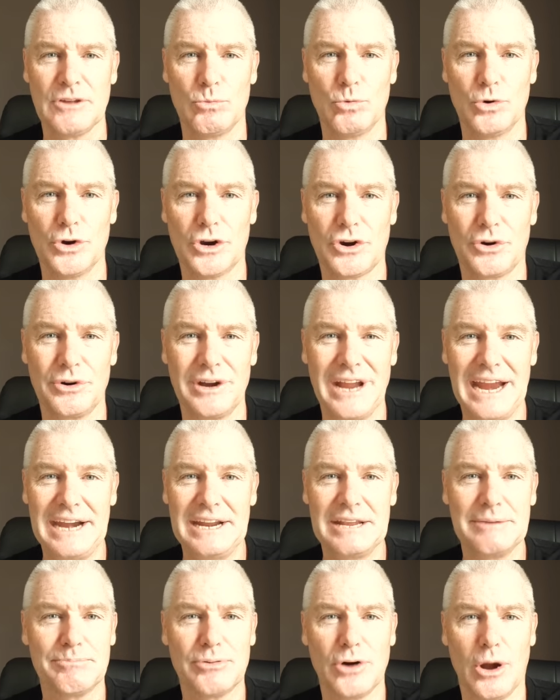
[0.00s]
were
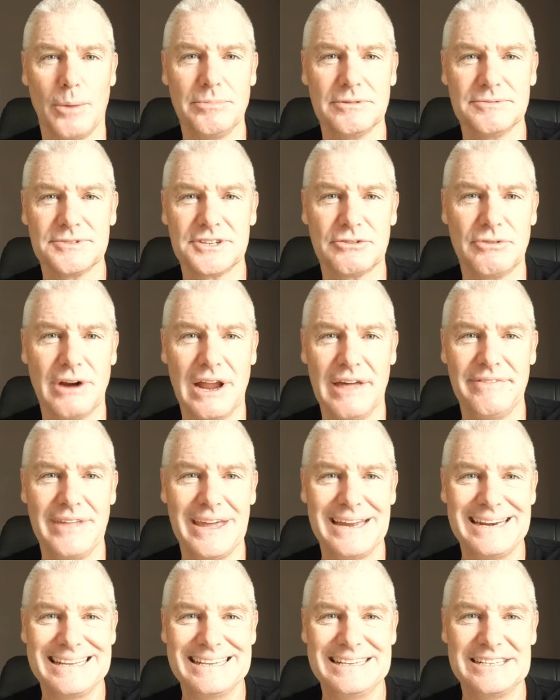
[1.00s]
creating problems around
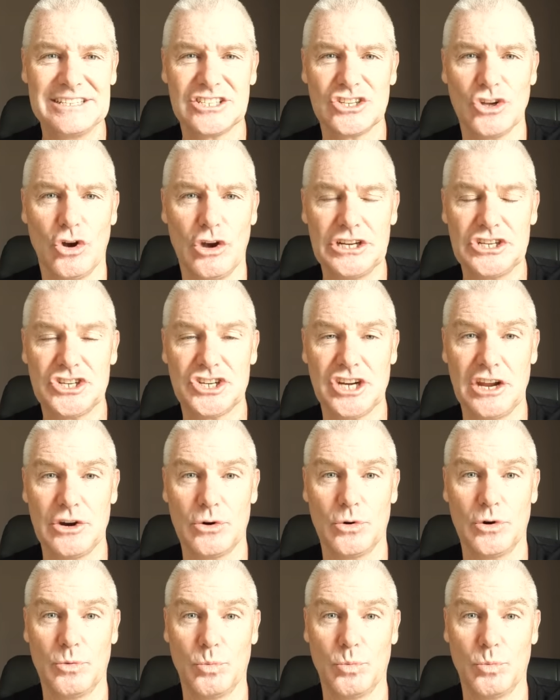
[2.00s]
that inside channel,